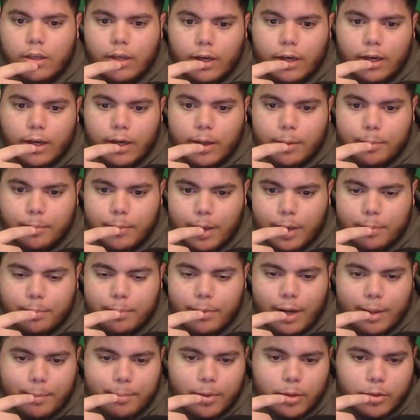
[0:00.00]
Um, I'll,
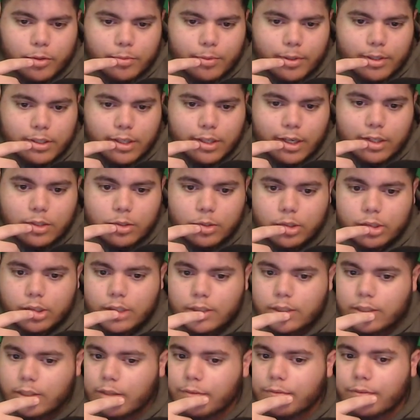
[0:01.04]
I post my schedules and
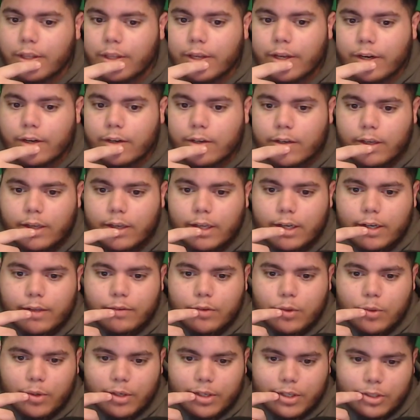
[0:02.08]
stuff there. And if
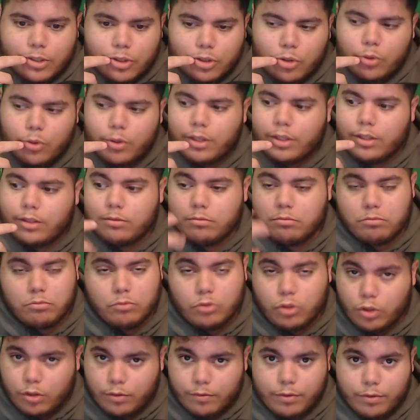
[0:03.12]
you want to join,
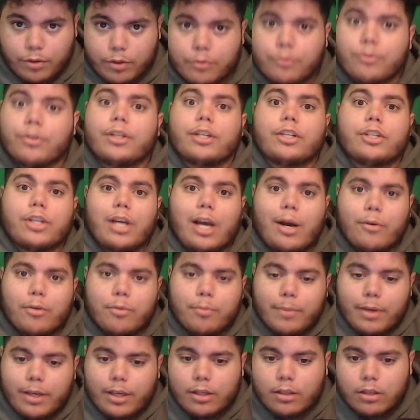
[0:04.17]
you can feel free to chat with
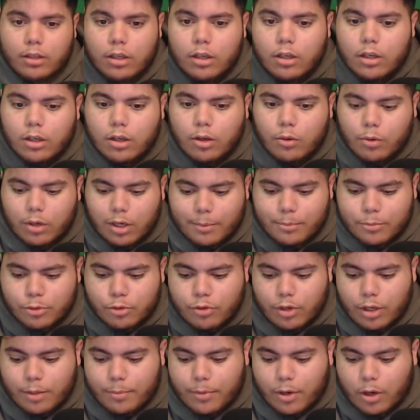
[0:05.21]
me when I'm
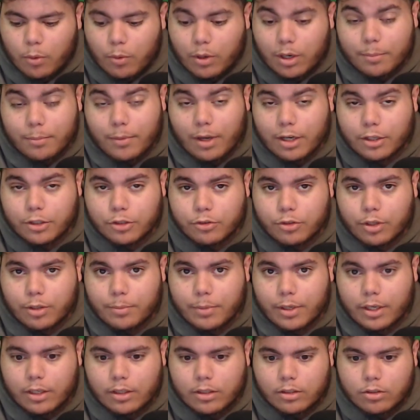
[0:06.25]
streaming or when I'm not
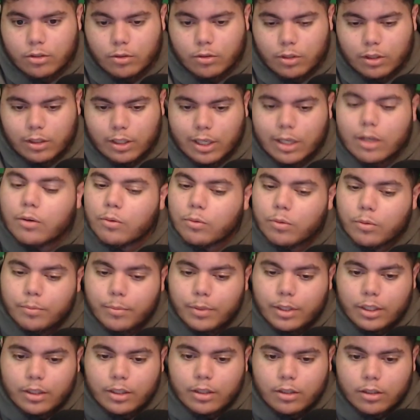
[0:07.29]
streaming. So the link will
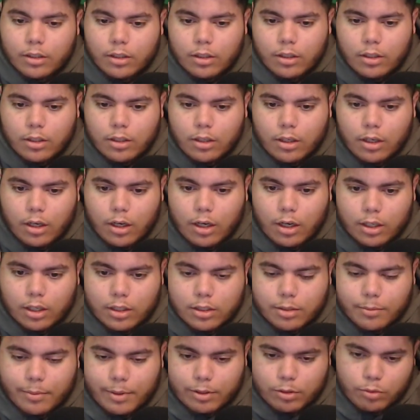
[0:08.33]
be uh,
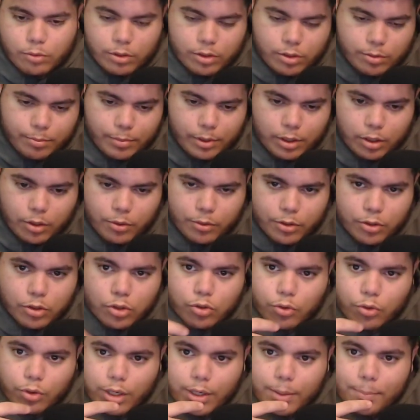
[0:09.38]
to my Twitch below the
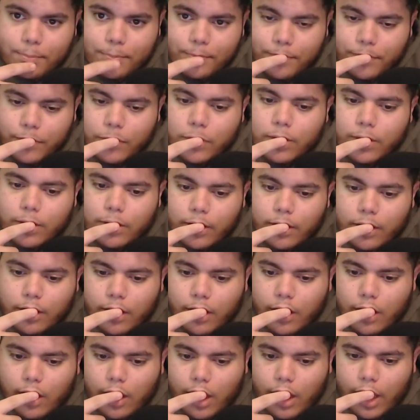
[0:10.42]
stream.
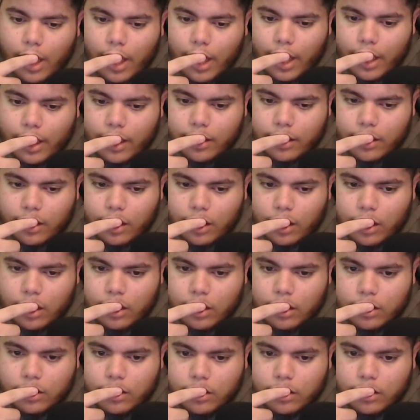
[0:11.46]
And uh,